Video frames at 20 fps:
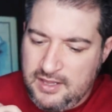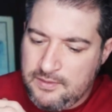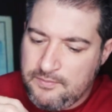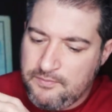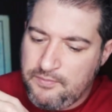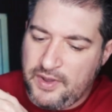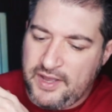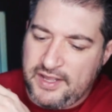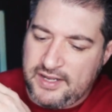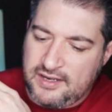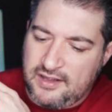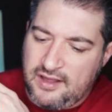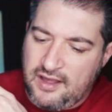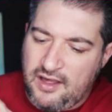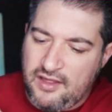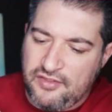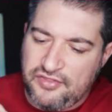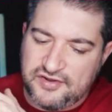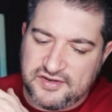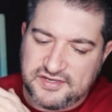But
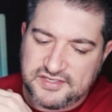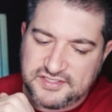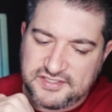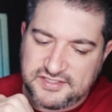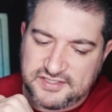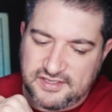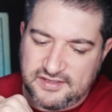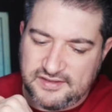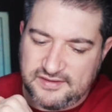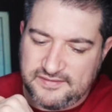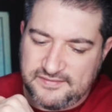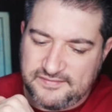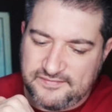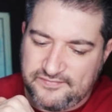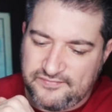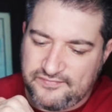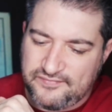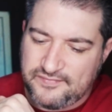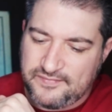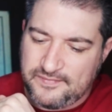others
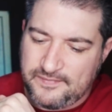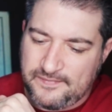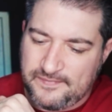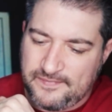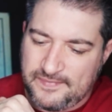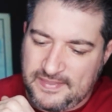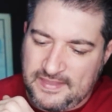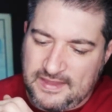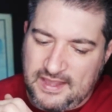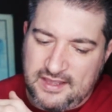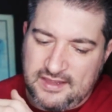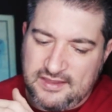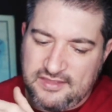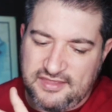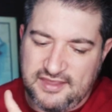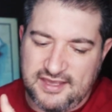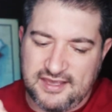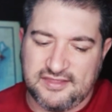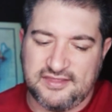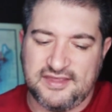
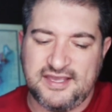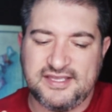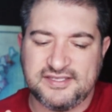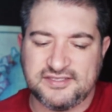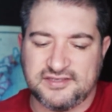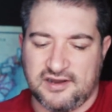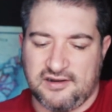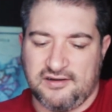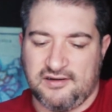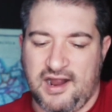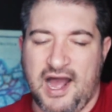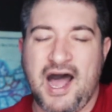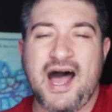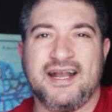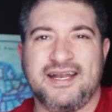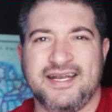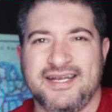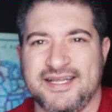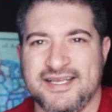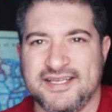think these are
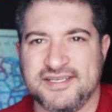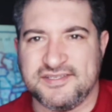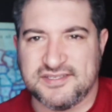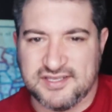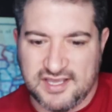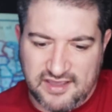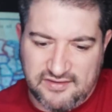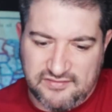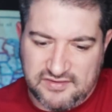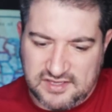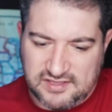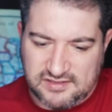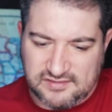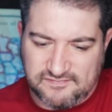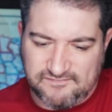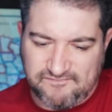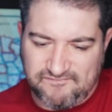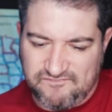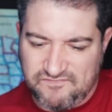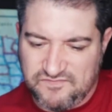oddities given
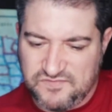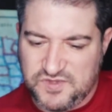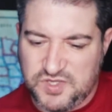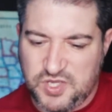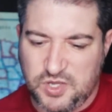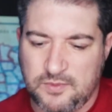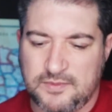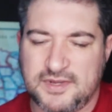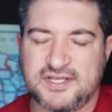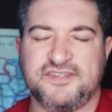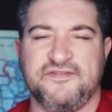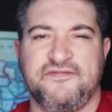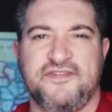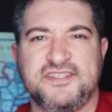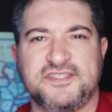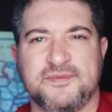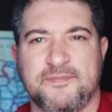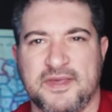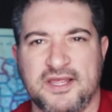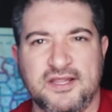too much
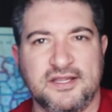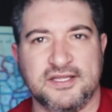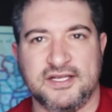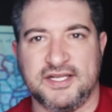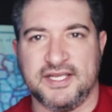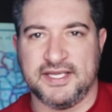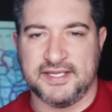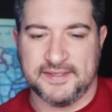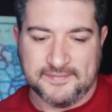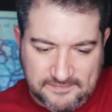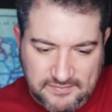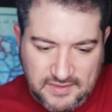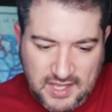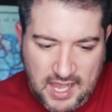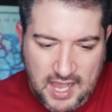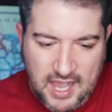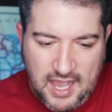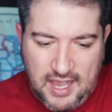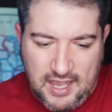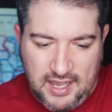visibility.
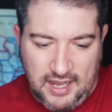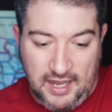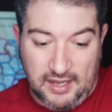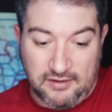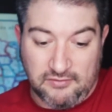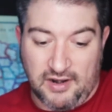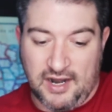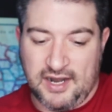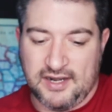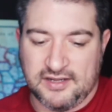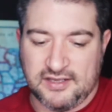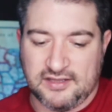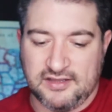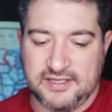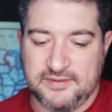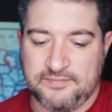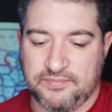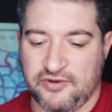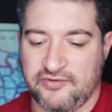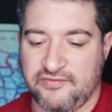
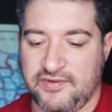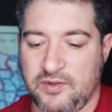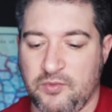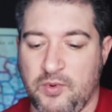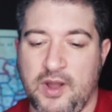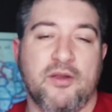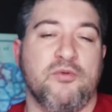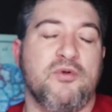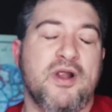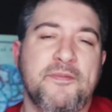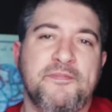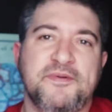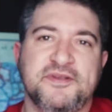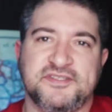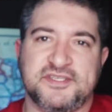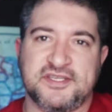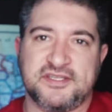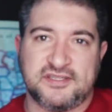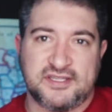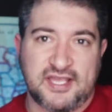Ironically, proving why
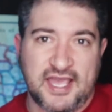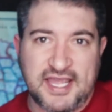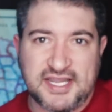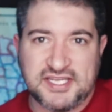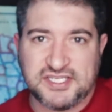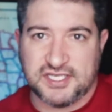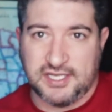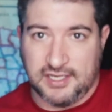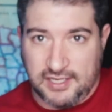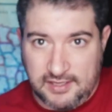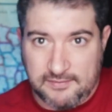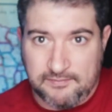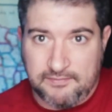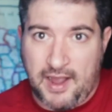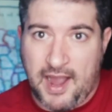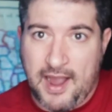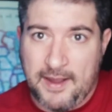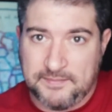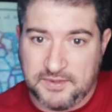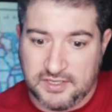representation in
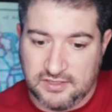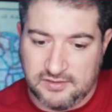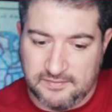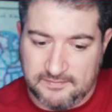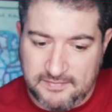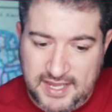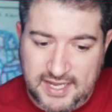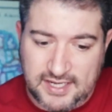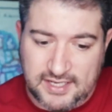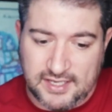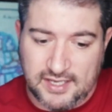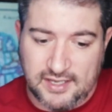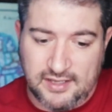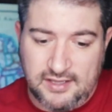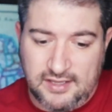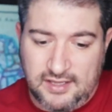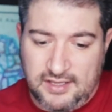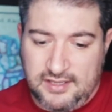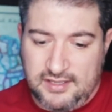popular media